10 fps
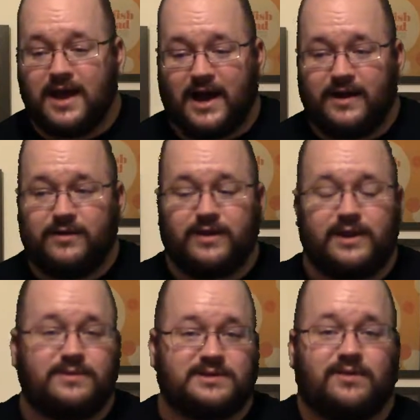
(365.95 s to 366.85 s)
I know that
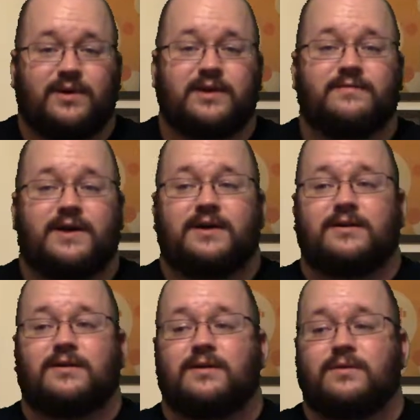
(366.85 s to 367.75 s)
he was in Ring of
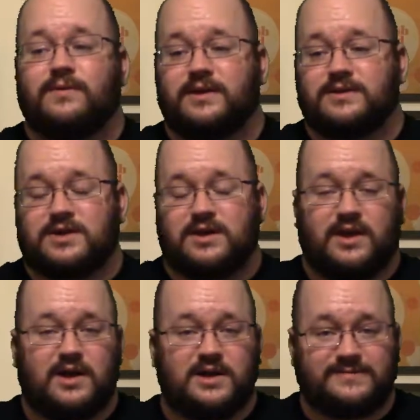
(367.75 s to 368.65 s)
Honor with Charlie
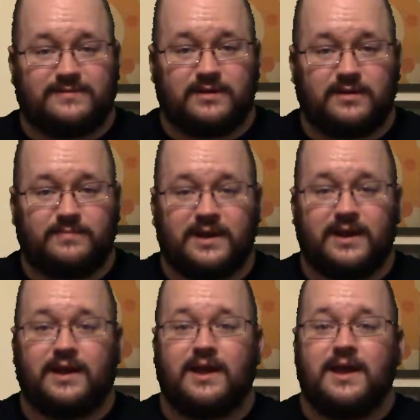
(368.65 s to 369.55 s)
Haas for a little bit.